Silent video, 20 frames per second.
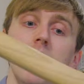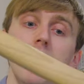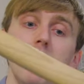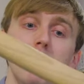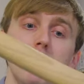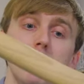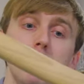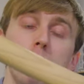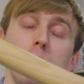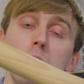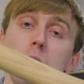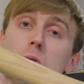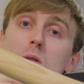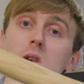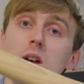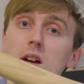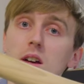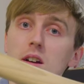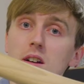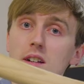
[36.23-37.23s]
It was
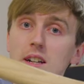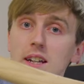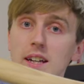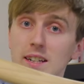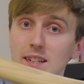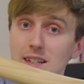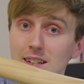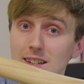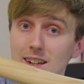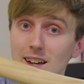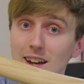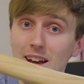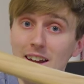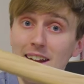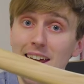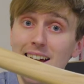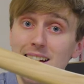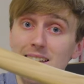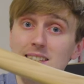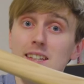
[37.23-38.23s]
Paul Kirtley did
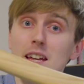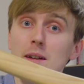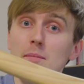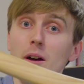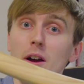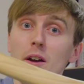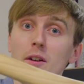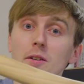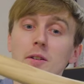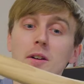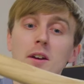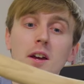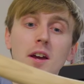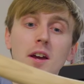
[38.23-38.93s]
an axe demo,